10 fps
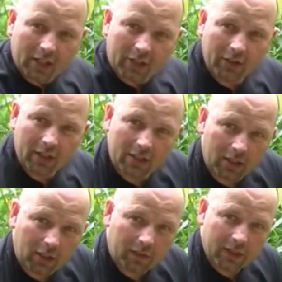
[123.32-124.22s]
Creates
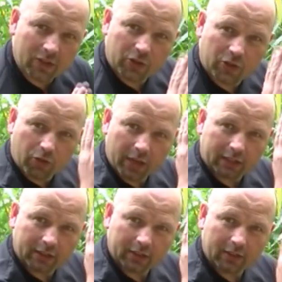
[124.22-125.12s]
lovely
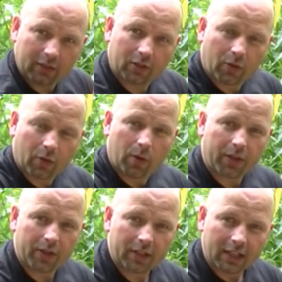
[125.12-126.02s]
straight
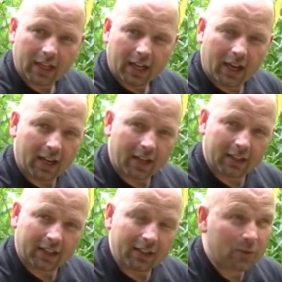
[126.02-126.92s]
growth,
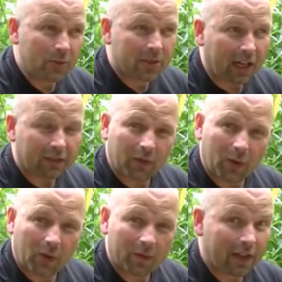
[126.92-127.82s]
and I use that
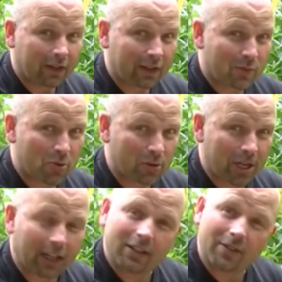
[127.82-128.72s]
for various
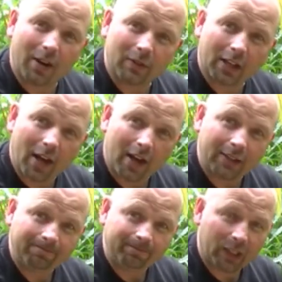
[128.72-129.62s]
projects around the
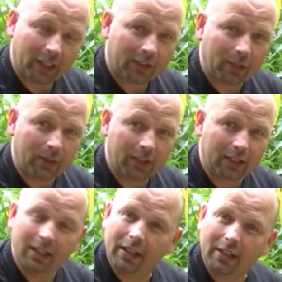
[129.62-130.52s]
garden,
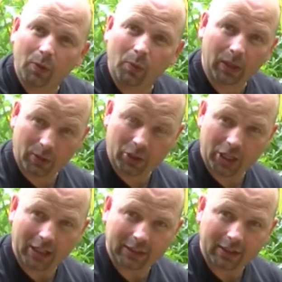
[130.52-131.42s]
including a willow
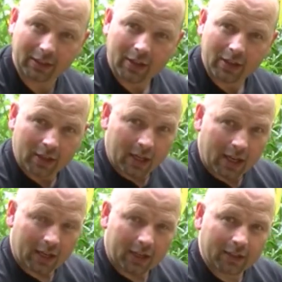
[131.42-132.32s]
shelter.
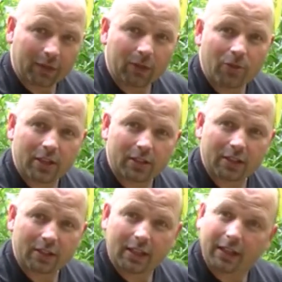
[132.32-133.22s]
And if you're interested
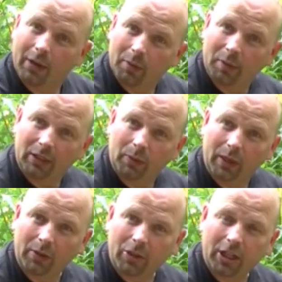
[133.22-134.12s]
in seeing how to build a
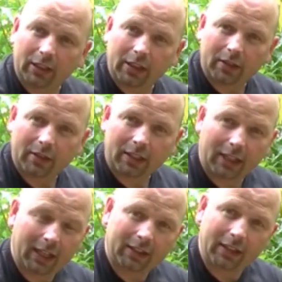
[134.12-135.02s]
willow shelter,
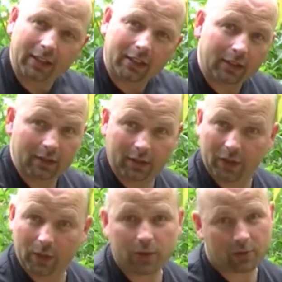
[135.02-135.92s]
click the link in the
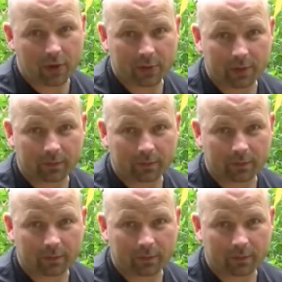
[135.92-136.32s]
video description.